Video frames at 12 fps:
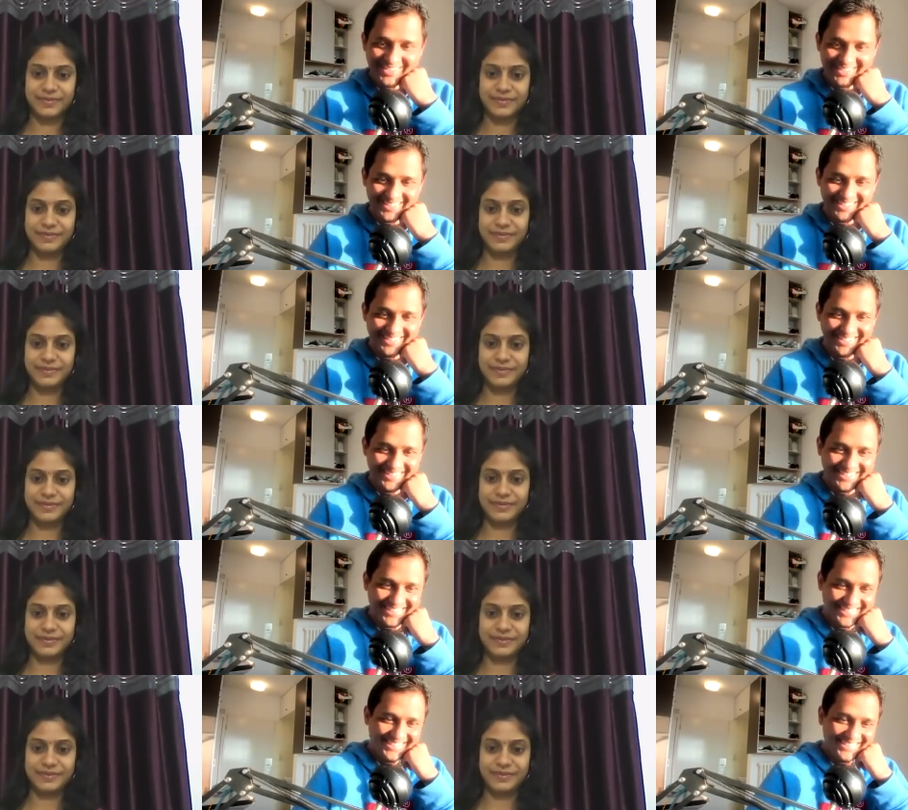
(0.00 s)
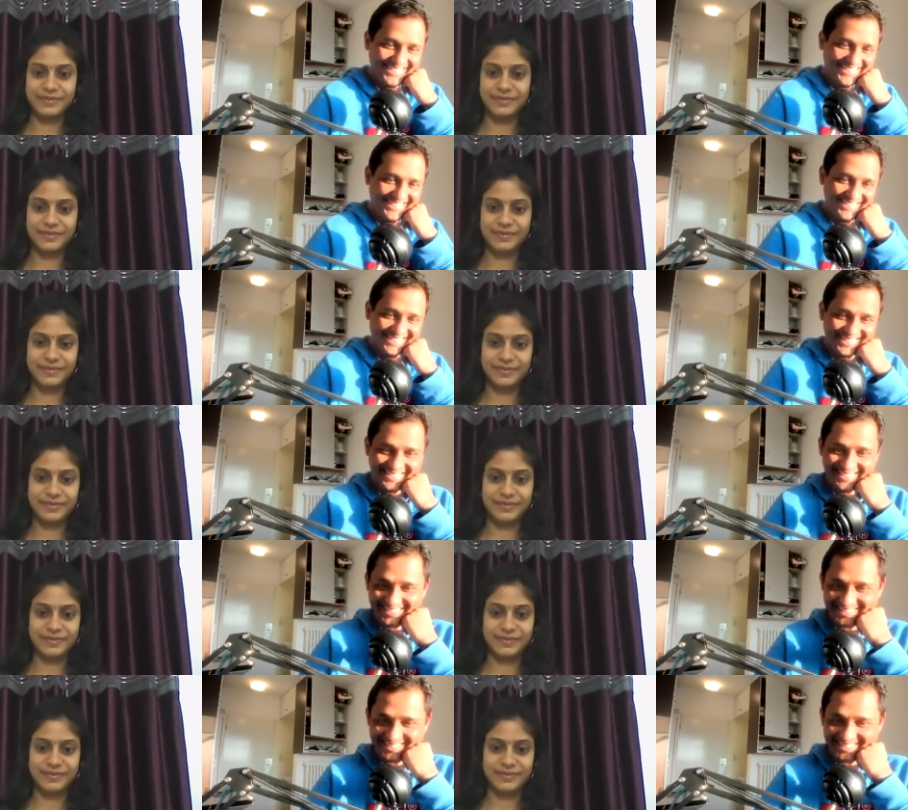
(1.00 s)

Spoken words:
(silence)